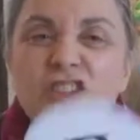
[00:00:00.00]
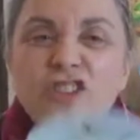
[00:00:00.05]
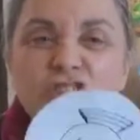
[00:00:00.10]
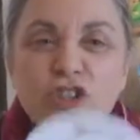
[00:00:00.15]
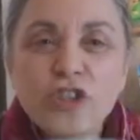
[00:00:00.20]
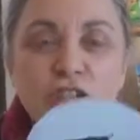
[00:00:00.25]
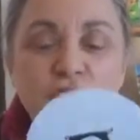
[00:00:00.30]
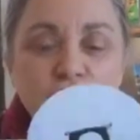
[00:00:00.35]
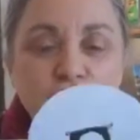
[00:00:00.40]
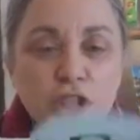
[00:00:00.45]
of the
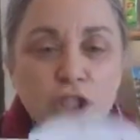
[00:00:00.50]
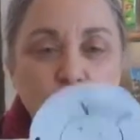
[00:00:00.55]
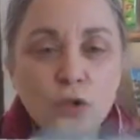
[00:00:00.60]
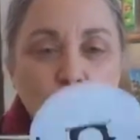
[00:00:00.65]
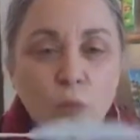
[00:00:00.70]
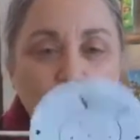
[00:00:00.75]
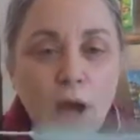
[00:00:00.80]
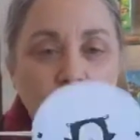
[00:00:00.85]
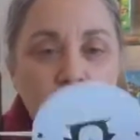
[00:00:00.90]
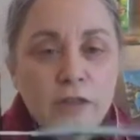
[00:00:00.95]

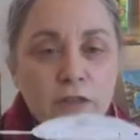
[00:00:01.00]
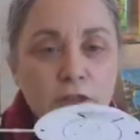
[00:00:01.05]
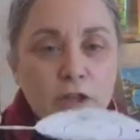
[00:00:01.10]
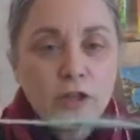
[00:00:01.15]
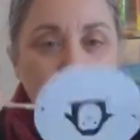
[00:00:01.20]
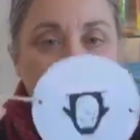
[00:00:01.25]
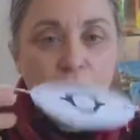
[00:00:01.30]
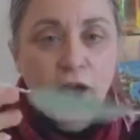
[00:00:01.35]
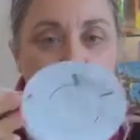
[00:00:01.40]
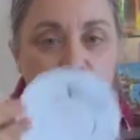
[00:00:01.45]
traditional way that
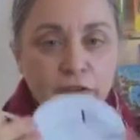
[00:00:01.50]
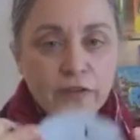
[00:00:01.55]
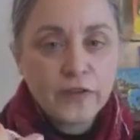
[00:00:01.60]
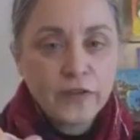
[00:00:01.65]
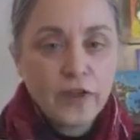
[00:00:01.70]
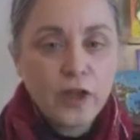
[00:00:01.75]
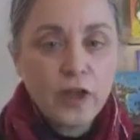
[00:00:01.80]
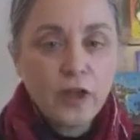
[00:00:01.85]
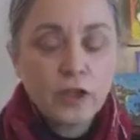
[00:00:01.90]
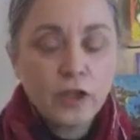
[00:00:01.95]
you have a
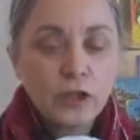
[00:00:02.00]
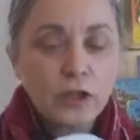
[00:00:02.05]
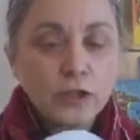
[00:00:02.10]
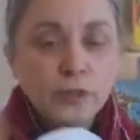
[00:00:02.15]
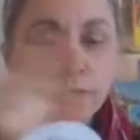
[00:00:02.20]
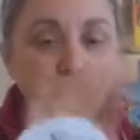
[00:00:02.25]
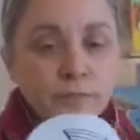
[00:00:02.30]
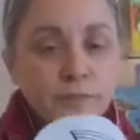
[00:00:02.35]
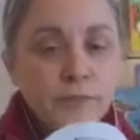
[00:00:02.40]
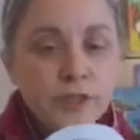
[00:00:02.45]

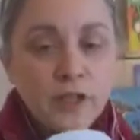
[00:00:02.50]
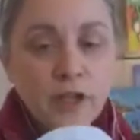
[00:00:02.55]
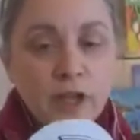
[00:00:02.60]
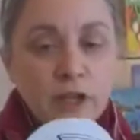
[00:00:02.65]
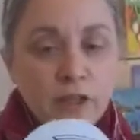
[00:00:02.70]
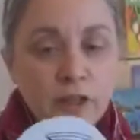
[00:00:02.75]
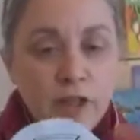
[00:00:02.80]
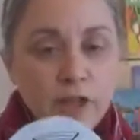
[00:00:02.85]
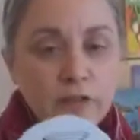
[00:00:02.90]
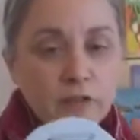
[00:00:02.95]
circle
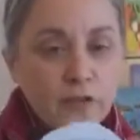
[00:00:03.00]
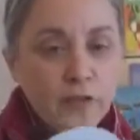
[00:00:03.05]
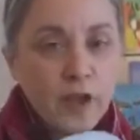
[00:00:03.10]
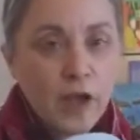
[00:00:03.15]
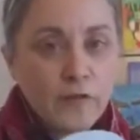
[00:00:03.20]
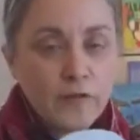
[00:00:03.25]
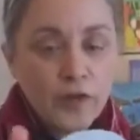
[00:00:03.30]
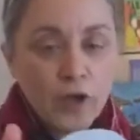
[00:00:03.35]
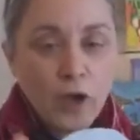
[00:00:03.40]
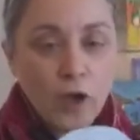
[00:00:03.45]
like this. You
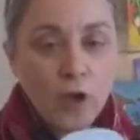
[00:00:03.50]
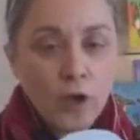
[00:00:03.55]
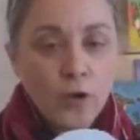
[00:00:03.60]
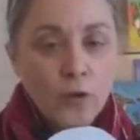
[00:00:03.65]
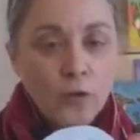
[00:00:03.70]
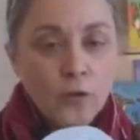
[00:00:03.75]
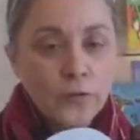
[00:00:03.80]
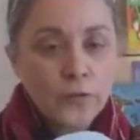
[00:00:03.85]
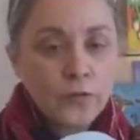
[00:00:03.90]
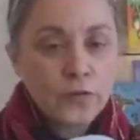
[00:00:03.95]
have your
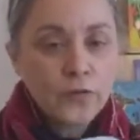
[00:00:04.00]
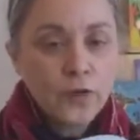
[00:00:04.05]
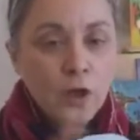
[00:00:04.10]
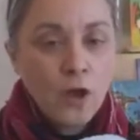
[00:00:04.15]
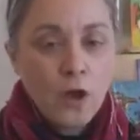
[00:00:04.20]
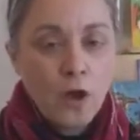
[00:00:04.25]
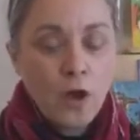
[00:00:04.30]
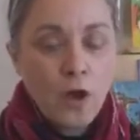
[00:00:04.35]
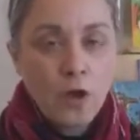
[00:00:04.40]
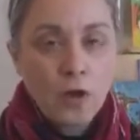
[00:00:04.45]
holes
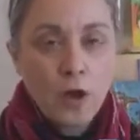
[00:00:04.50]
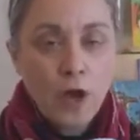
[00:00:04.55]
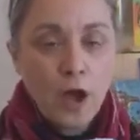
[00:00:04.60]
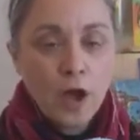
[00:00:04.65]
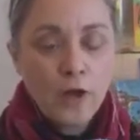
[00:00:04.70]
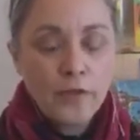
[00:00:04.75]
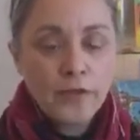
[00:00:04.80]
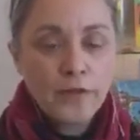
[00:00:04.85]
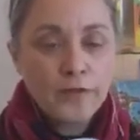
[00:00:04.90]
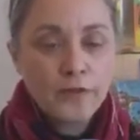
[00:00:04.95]
on
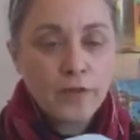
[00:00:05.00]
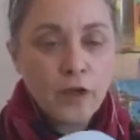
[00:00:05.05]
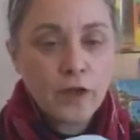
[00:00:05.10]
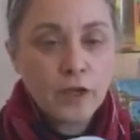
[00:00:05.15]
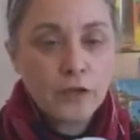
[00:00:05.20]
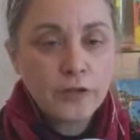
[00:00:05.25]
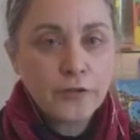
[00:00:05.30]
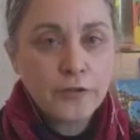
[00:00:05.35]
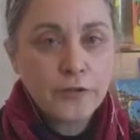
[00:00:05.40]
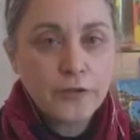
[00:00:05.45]
either
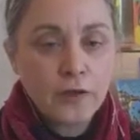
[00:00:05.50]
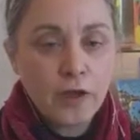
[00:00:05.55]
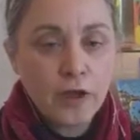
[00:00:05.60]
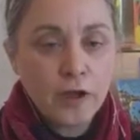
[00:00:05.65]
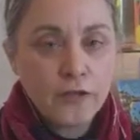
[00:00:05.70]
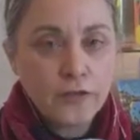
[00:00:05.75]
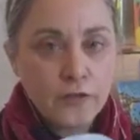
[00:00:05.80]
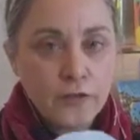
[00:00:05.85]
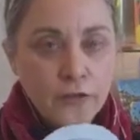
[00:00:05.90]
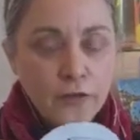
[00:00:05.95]
side at the
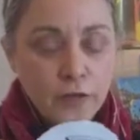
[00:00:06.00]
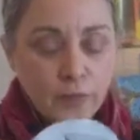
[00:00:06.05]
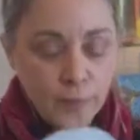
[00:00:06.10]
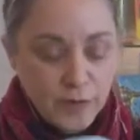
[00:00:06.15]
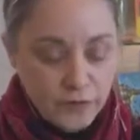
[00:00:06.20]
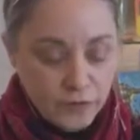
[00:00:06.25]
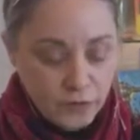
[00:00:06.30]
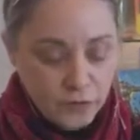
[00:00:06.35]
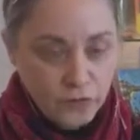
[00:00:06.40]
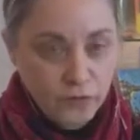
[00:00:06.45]
sides and two
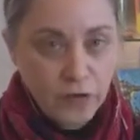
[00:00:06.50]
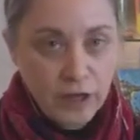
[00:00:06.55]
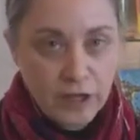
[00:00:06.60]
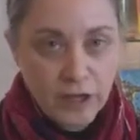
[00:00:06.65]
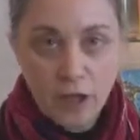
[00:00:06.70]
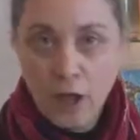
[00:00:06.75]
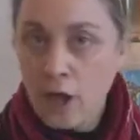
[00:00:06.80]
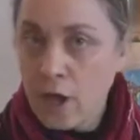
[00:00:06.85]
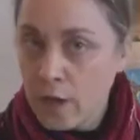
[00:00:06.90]
bits of string.